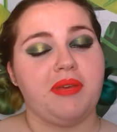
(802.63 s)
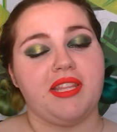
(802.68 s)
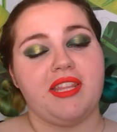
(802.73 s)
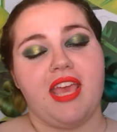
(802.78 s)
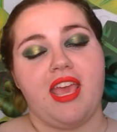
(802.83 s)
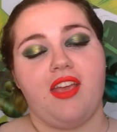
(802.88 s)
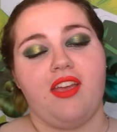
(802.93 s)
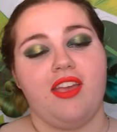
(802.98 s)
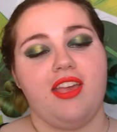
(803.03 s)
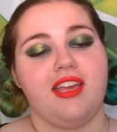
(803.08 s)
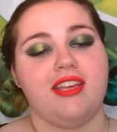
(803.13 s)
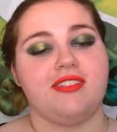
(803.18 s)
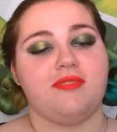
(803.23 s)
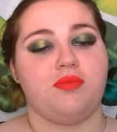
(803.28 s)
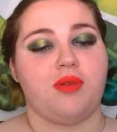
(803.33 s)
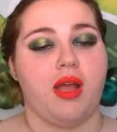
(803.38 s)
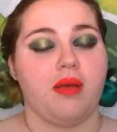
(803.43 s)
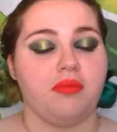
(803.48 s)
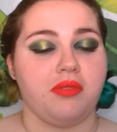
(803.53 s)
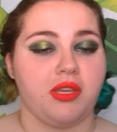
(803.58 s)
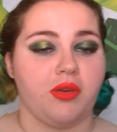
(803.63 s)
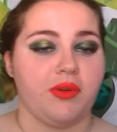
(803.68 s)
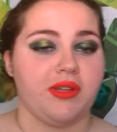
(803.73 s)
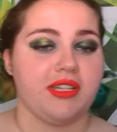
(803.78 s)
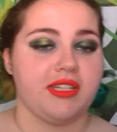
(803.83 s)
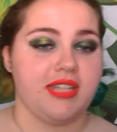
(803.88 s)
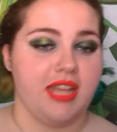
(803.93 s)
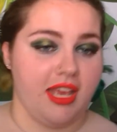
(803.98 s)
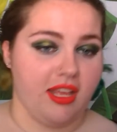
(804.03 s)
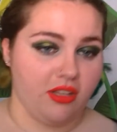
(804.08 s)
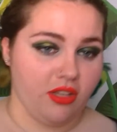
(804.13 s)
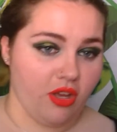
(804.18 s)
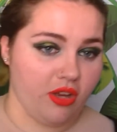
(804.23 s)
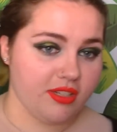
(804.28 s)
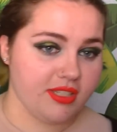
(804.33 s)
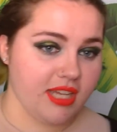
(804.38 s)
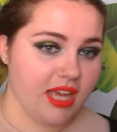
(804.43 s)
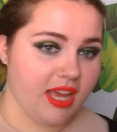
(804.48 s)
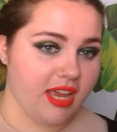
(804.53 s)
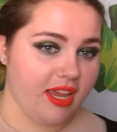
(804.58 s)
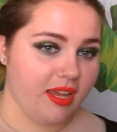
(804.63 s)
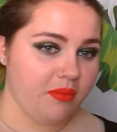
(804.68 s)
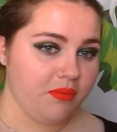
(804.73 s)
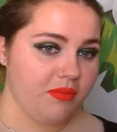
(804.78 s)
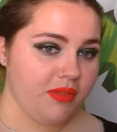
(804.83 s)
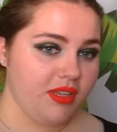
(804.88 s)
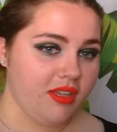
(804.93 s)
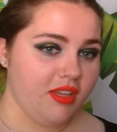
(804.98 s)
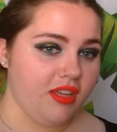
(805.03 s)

the area is probably going to take a long time.